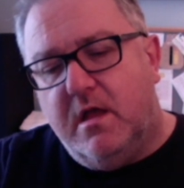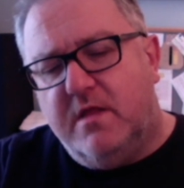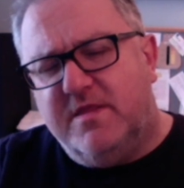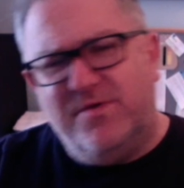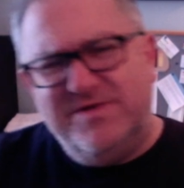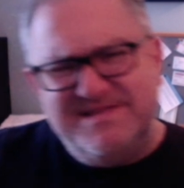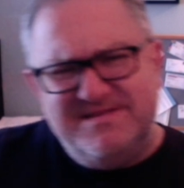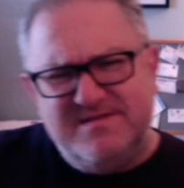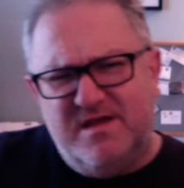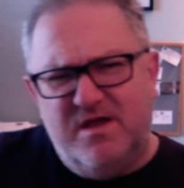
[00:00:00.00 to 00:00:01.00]
There
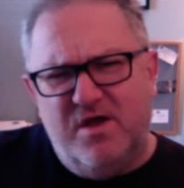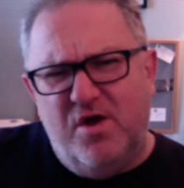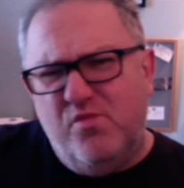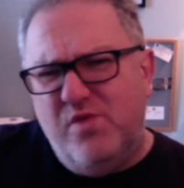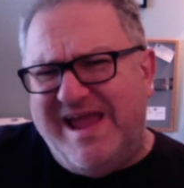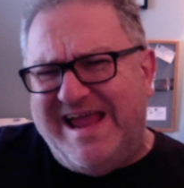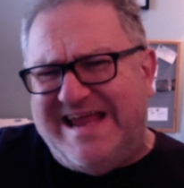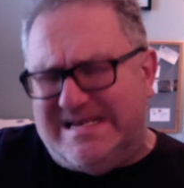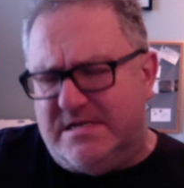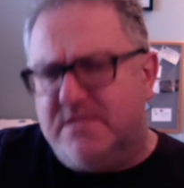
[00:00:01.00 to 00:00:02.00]
was a
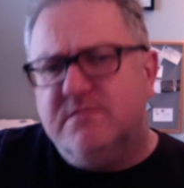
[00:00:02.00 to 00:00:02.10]
weird